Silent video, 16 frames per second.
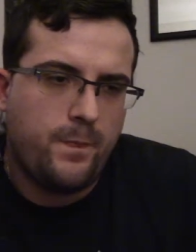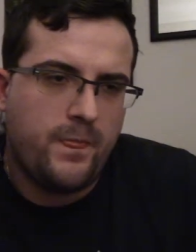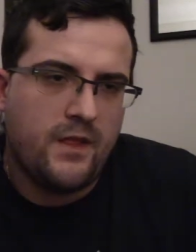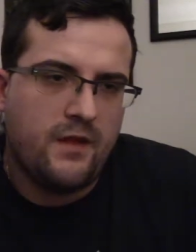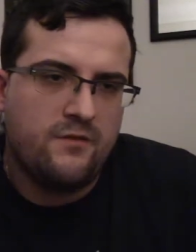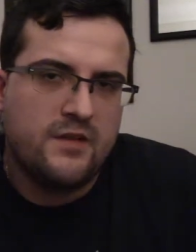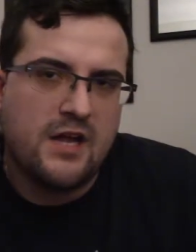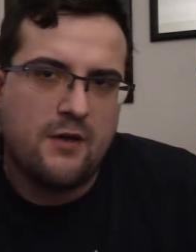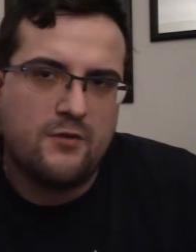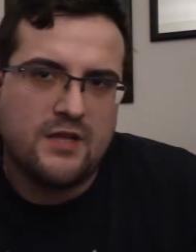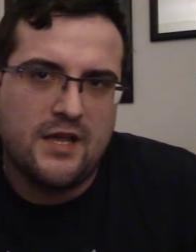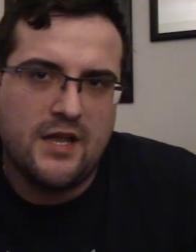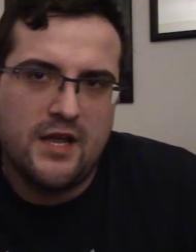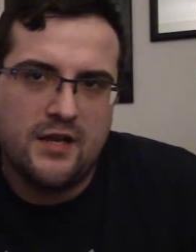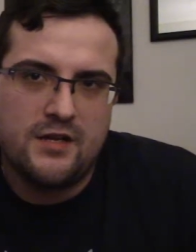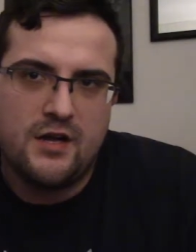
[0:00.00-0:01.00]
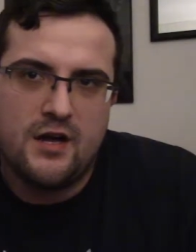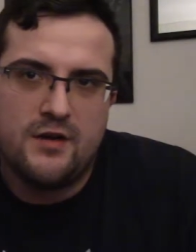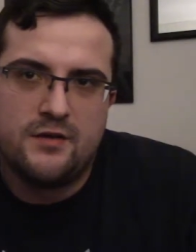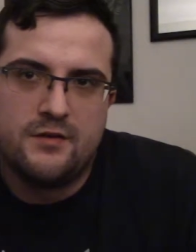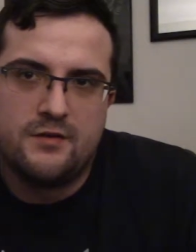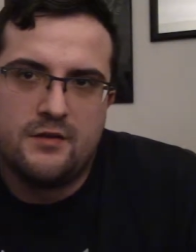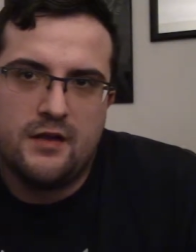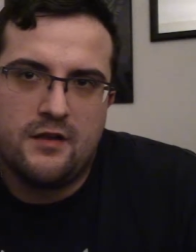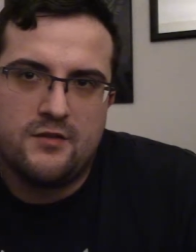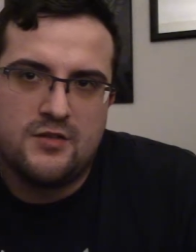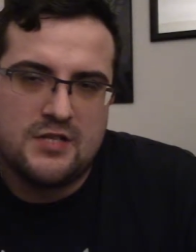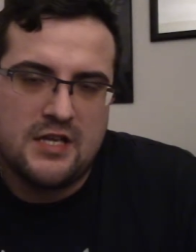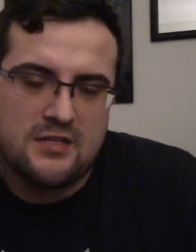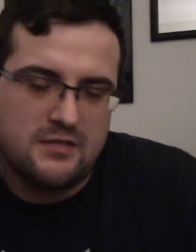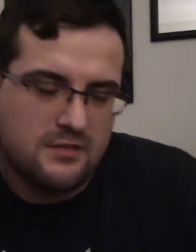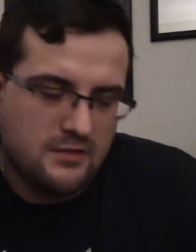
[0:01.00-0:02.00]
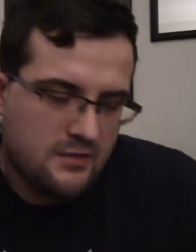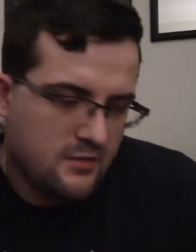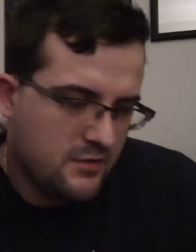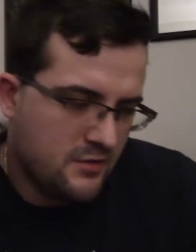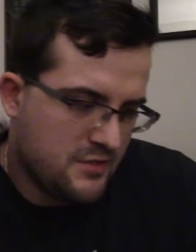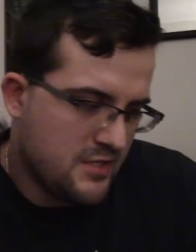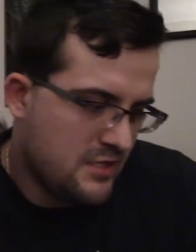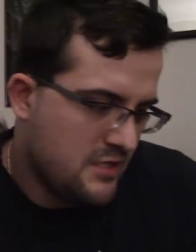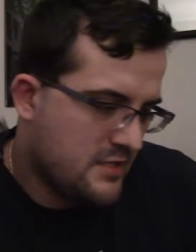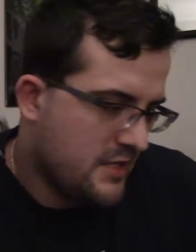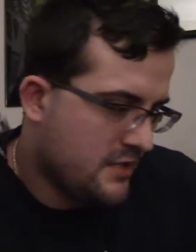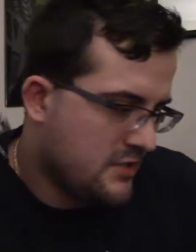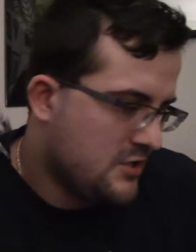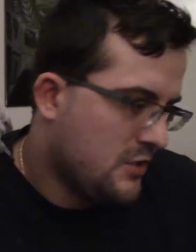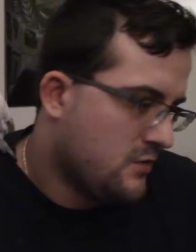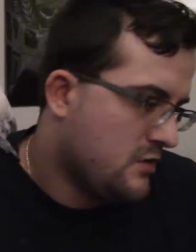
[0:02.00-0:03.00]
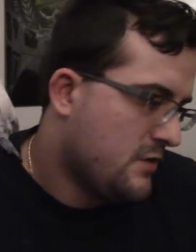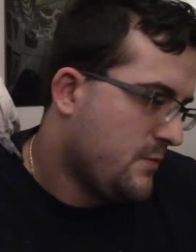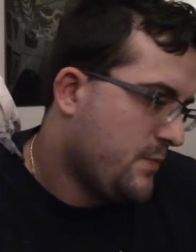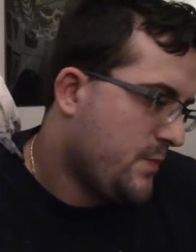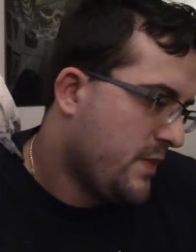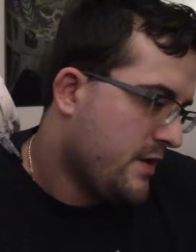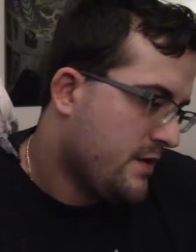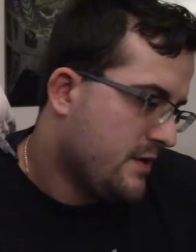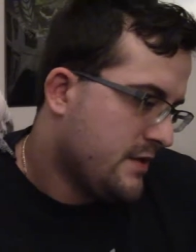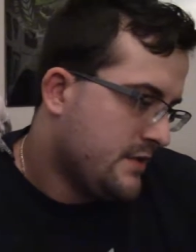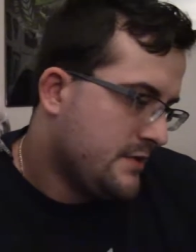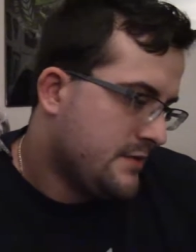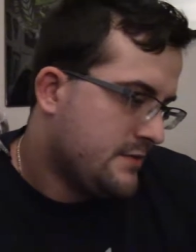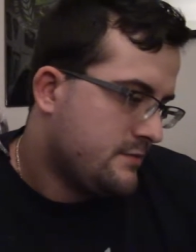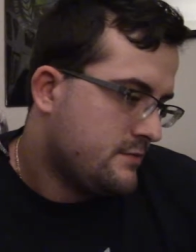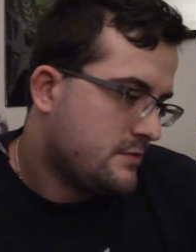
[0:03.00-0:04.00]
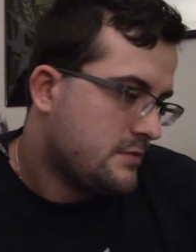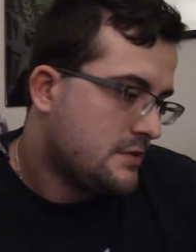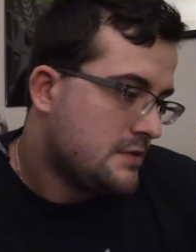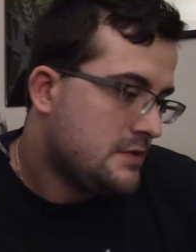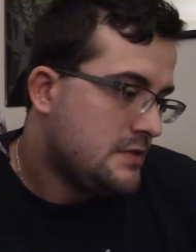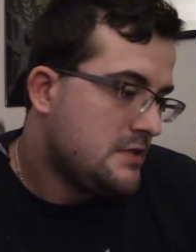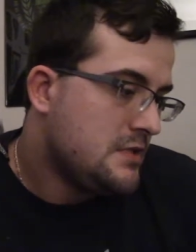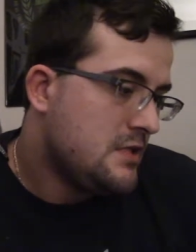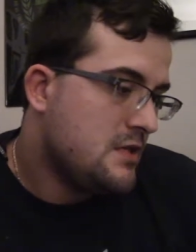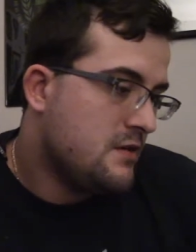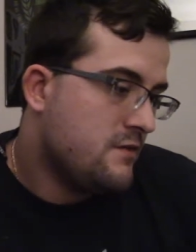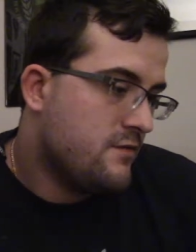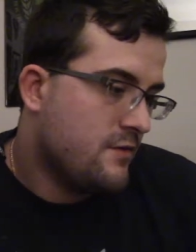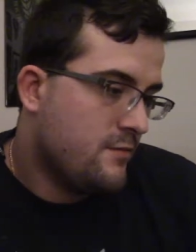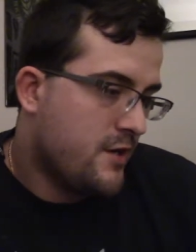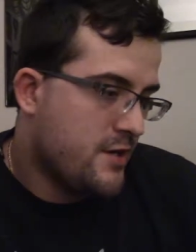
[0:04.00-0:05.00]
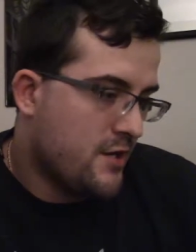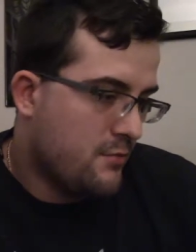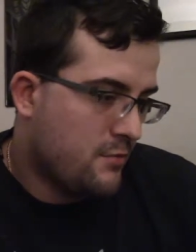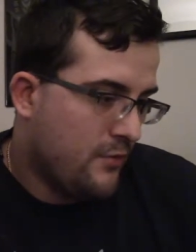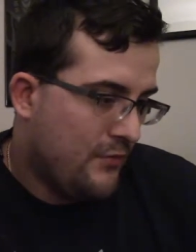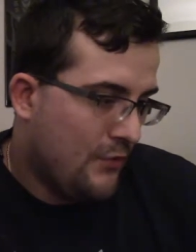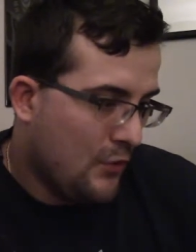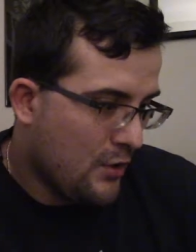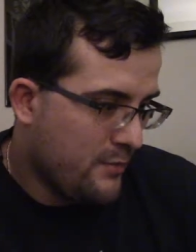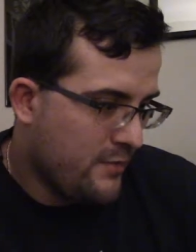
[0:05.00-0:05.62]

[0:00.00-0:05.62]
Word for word: of the guy with the handgun, and it just has the, you'll see the text over it. For my number four